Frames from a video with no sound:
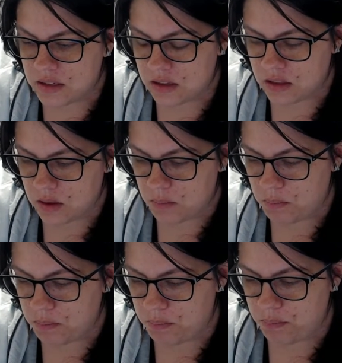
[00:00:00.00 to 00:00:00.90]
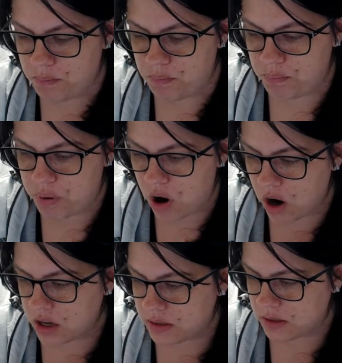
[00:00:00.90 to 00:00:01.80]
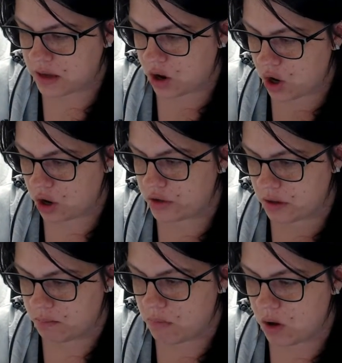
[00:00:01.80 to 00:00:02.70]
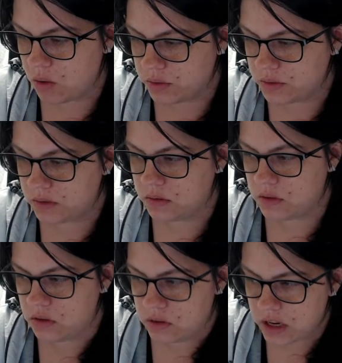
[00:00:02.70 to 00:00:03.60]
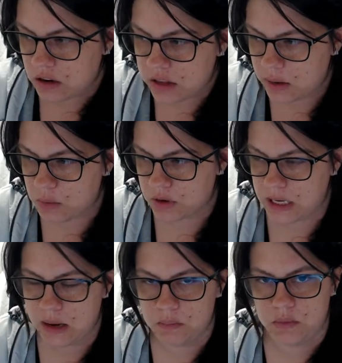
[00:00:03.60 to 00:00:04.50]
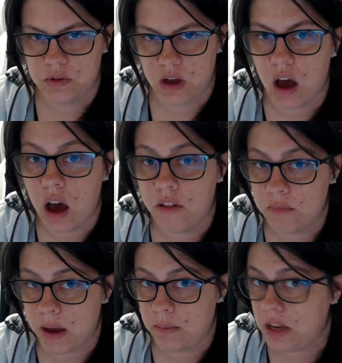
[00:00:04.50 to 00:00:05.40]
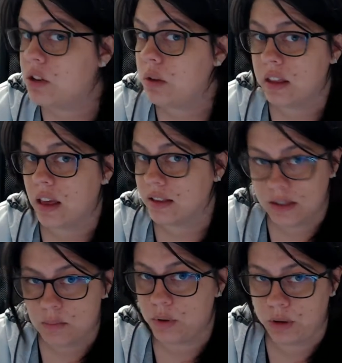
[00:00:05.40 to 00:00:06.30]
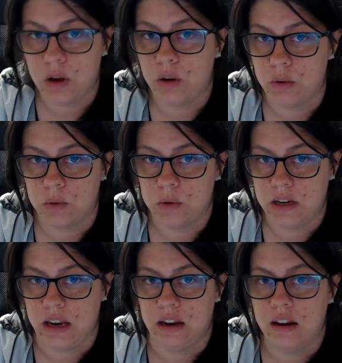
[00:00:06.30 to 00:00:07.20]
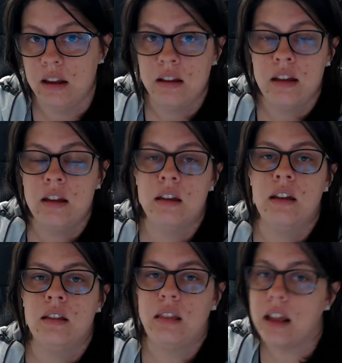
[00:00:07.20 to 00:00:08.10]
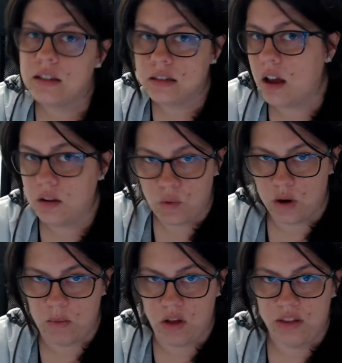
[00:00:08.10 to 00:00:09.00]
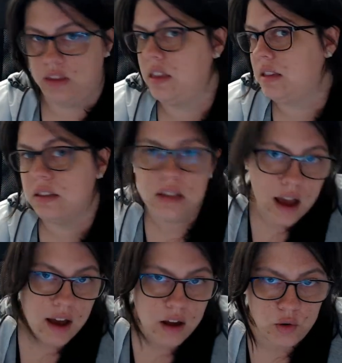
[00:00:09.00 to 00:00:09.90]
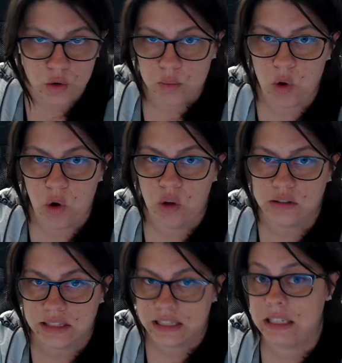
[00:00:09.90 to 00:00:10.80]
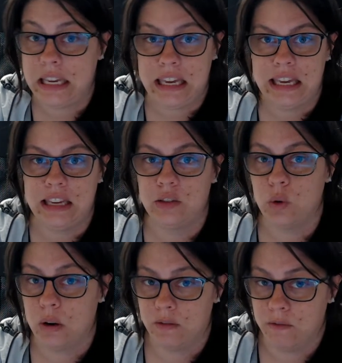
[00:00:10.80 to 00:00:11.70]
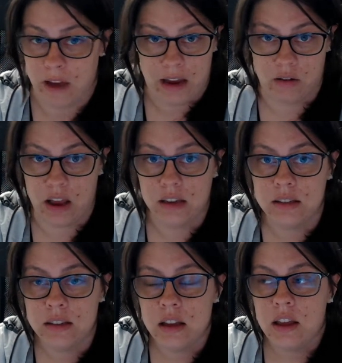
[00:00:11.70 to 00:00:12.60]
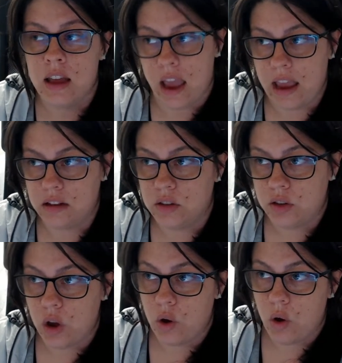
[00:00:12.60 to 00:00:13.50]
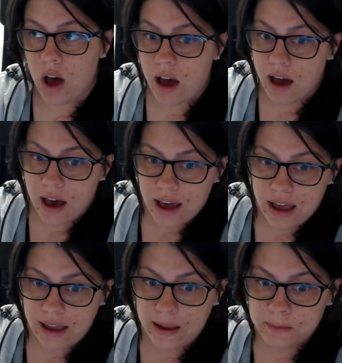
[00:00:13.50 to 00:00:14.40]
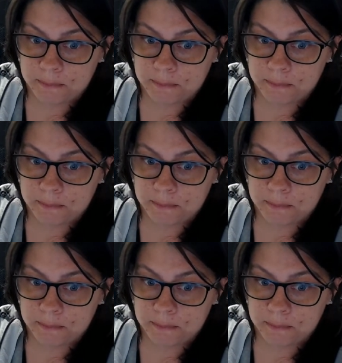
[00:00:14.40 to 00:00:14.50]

the parts that hurt the most clearly were tipped off by me doing that simple yoga routine. That's not normal. Like, this is not a normal disease or virus. And so I